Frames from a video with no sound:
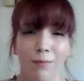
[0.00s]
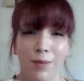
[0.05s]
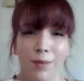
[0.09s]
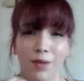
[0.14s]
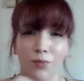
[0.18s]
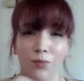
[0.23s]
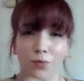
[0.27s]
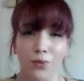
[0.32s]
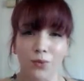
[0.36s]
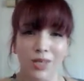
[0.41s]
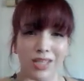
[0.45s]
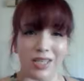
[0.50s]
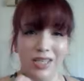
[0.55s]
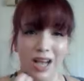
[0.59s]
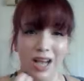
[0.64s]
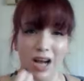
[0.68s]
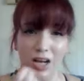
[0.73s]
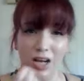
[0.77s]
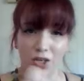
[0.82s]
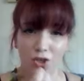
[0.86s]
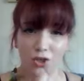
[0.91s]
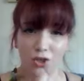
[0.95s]
been
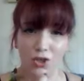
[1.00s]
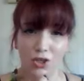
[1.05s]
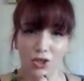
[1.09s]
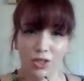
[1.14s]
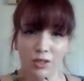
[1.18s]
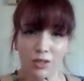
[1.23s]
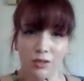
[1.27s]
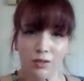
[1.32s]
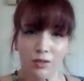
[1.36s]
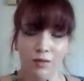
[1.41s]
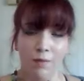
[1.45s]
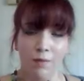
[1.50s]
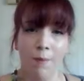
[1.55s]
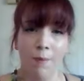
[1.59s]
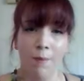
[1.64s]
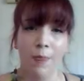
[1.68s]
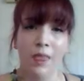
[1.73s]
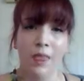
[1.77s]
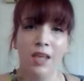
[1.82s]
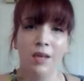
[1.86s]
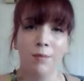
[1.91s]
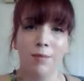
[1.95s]
retouched,
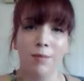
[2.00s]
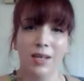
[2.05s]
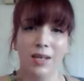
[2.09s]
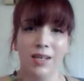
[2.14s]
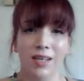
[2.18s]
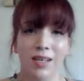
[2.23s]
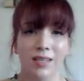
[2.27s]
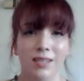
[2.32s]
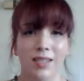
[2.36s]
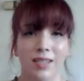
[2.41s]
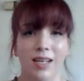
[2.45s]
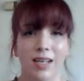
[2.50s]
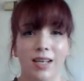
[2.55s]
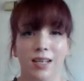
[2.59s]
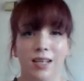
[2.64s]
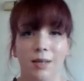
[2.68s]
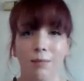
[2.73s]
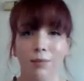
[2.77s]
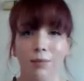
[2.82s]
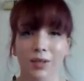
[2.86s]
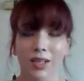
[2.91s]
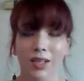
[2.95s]
because it
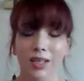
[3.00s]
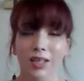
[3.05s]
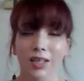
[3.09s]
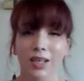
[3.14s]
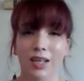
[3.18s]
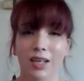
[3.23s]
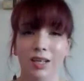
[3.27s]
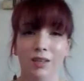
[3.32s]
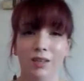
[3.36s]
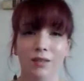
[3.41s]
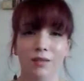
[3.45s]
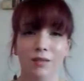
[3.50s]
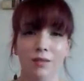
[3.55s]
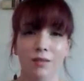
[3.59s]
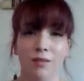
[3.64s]
completely,